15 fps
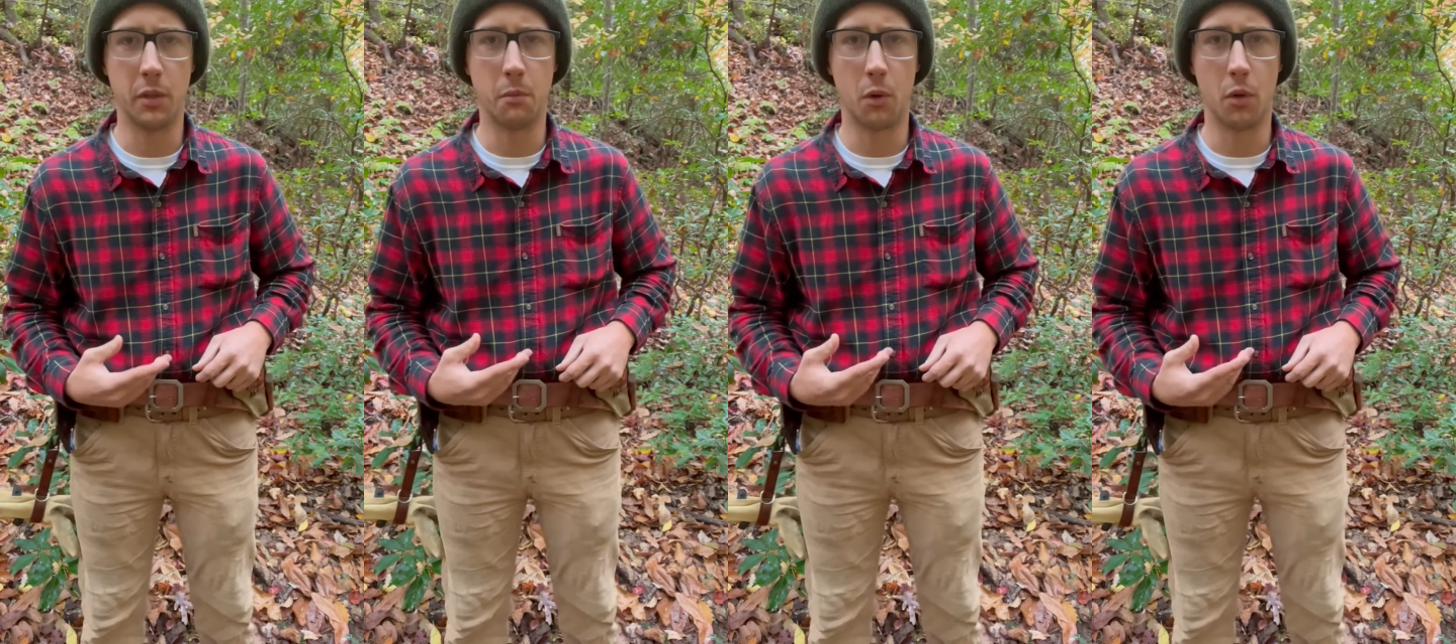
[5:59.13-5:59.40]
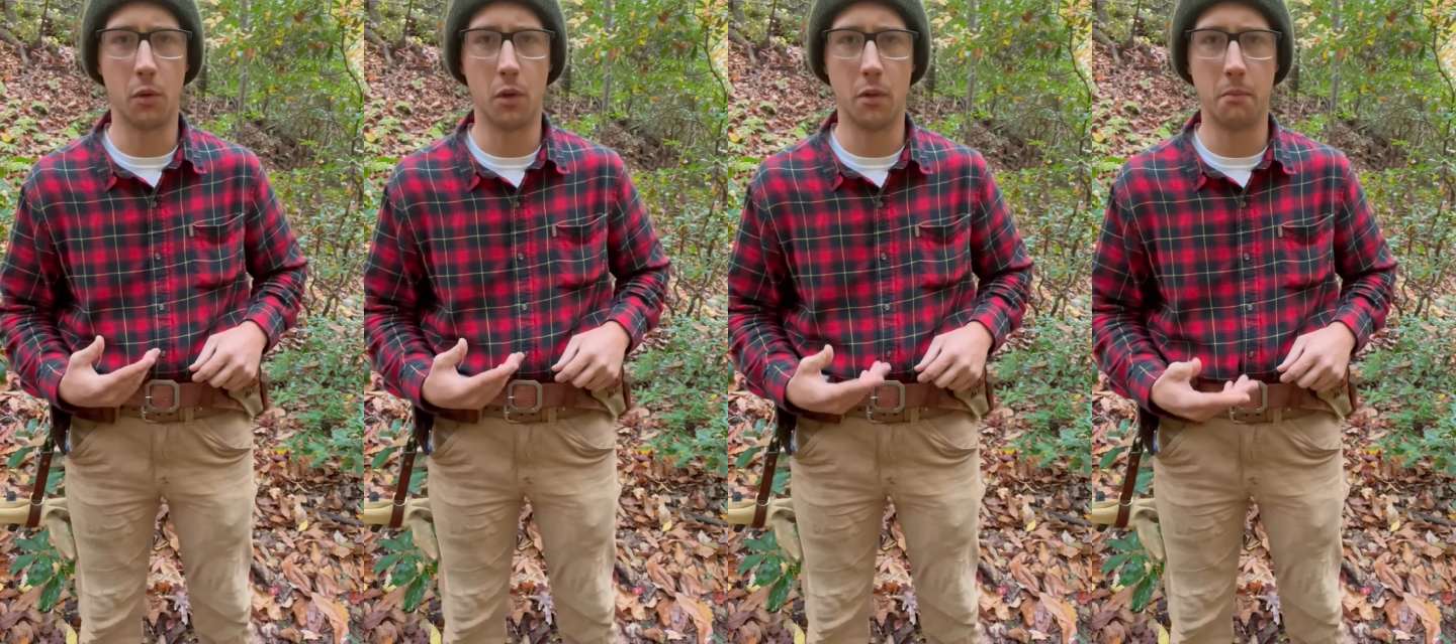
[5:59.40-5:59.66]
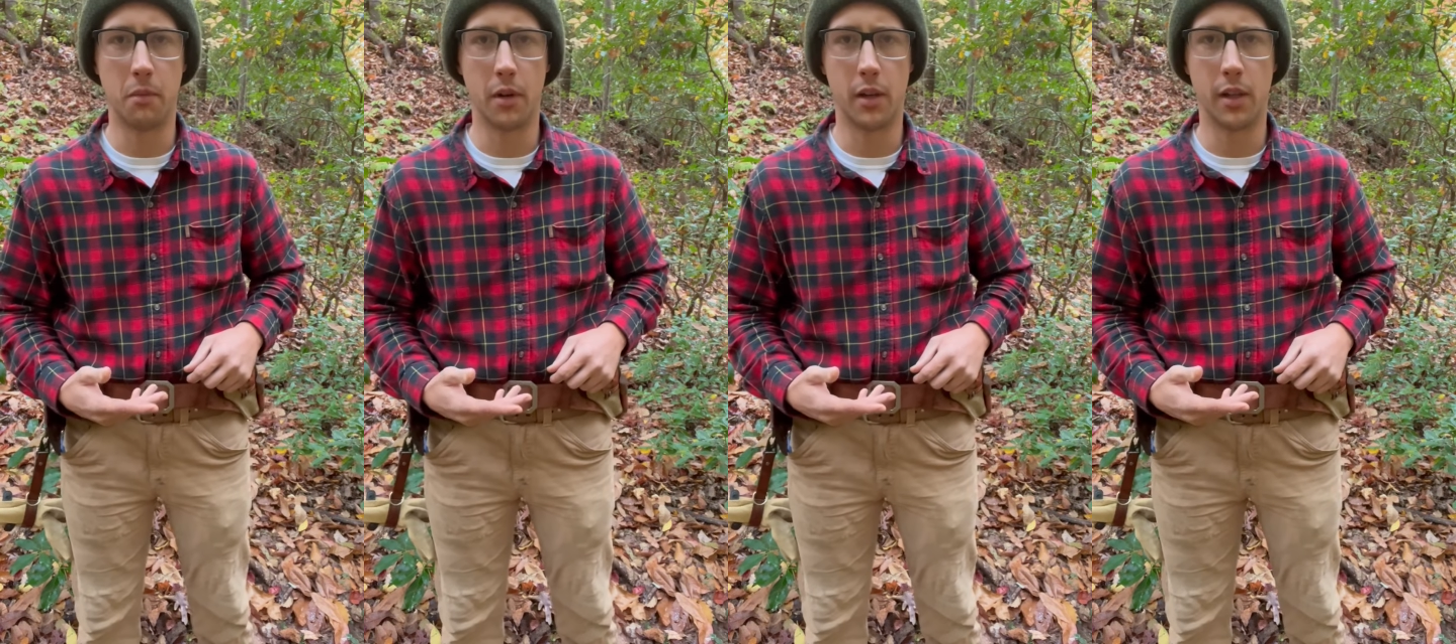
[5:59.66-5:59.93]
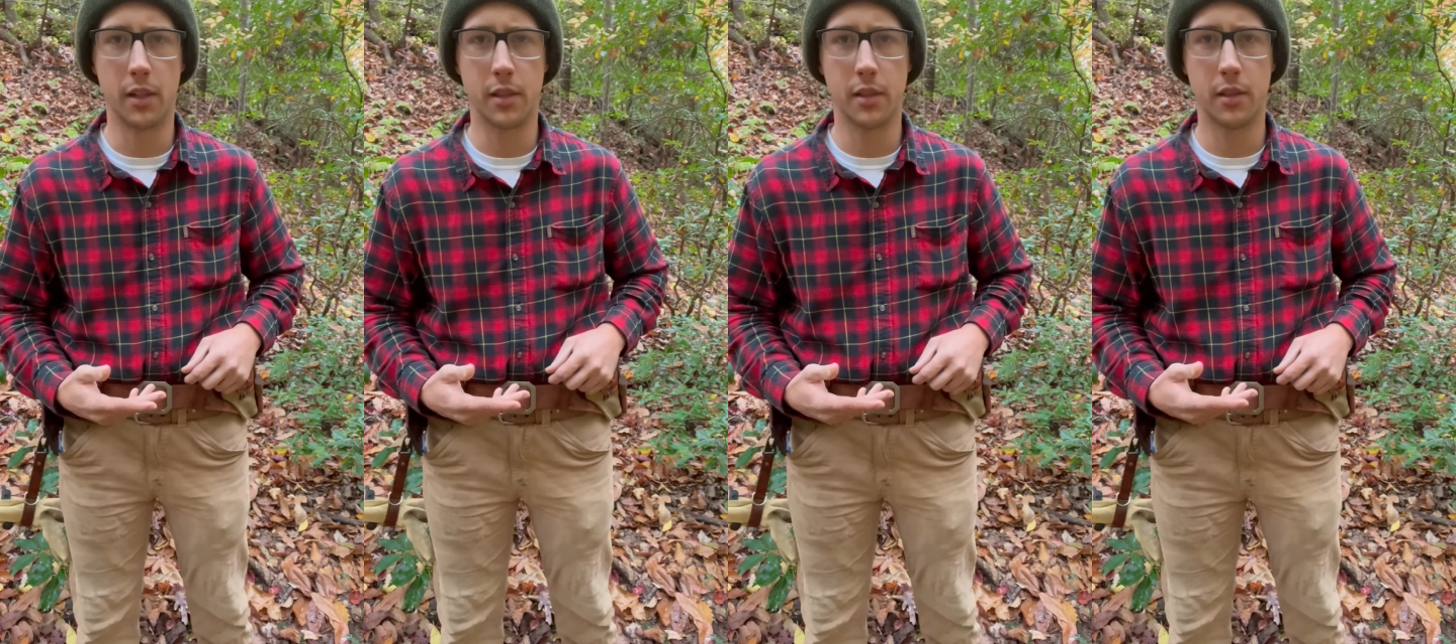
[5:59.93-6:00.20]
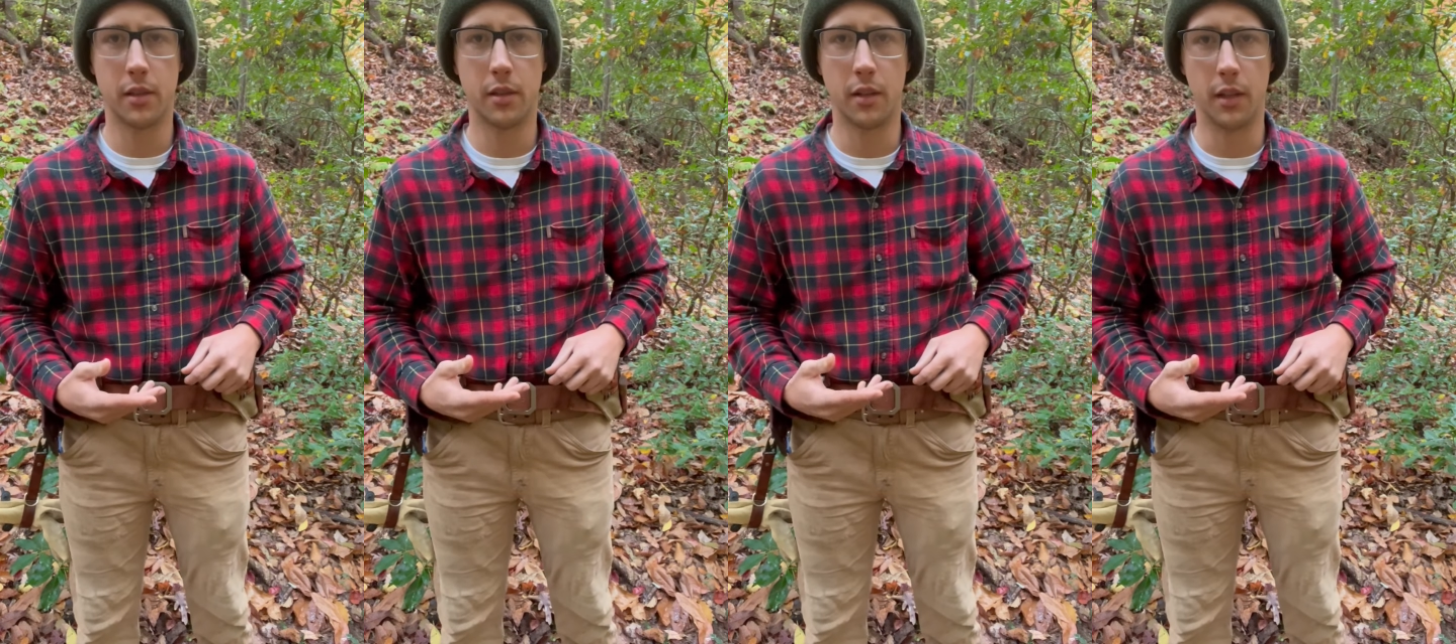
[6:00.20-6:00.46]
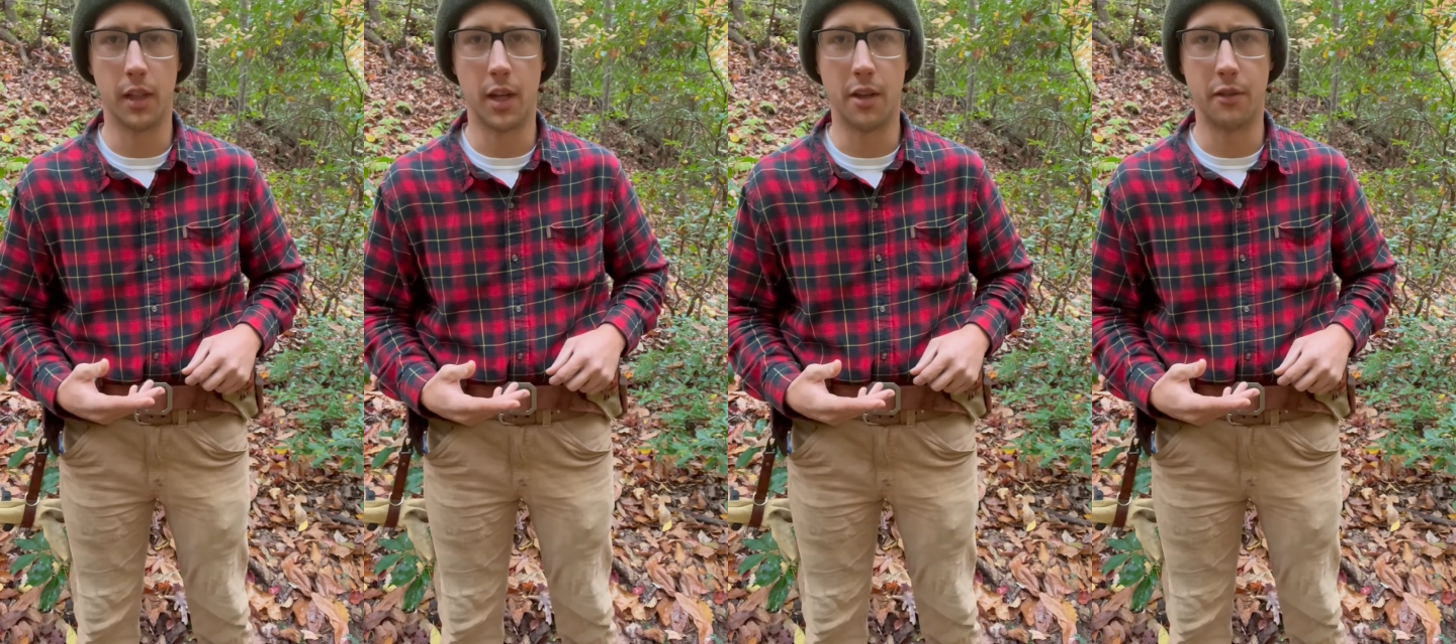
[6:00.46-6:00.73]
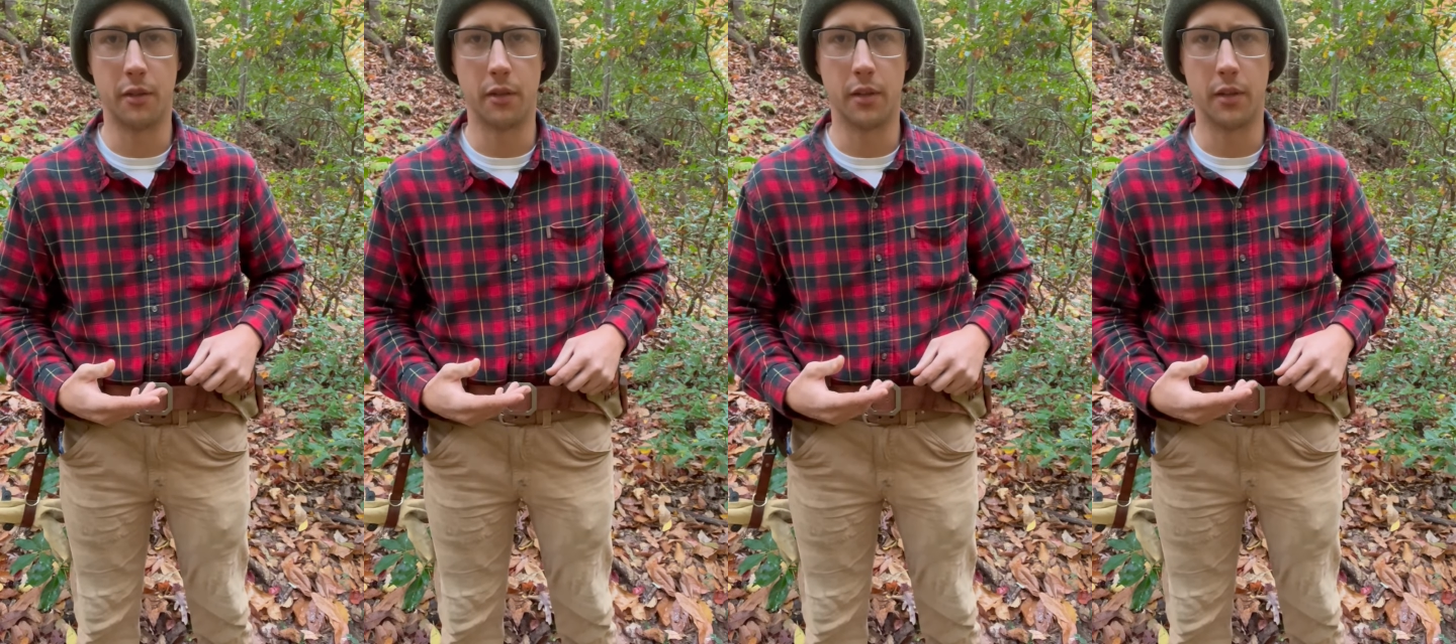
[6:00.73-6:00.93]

more robust leather